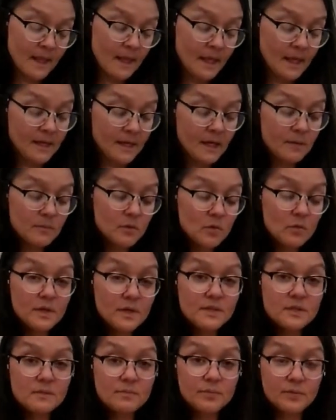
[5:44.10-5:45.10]
and I'm
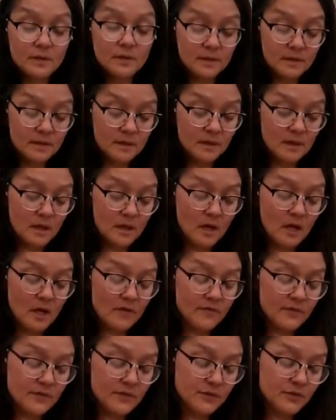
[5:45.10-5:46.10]
going to put a
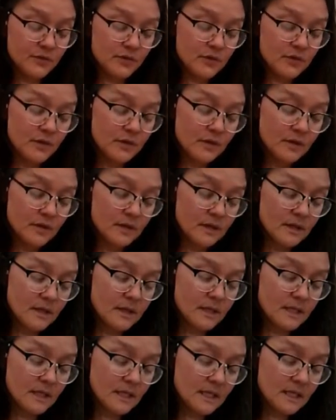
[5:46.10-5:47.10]
coffee stir
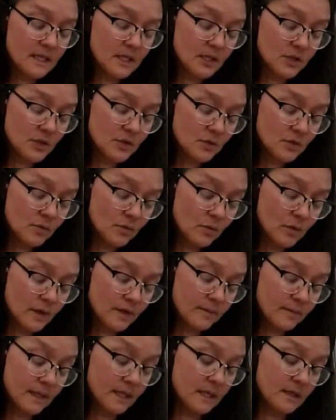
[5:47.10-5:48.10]
in each one
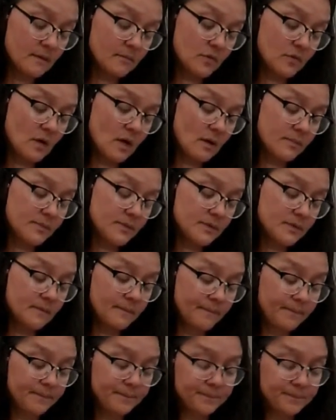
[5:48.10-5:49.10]
of my gumdrops,
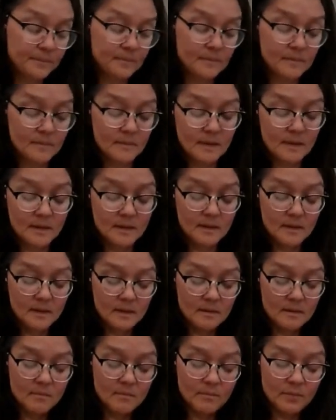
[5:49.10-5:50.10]

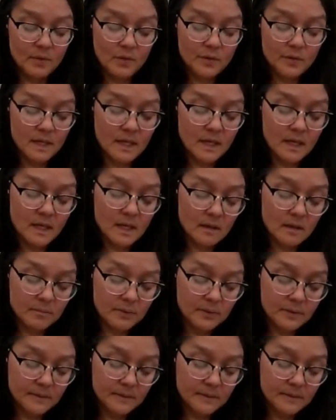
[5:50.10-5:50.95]
poking up.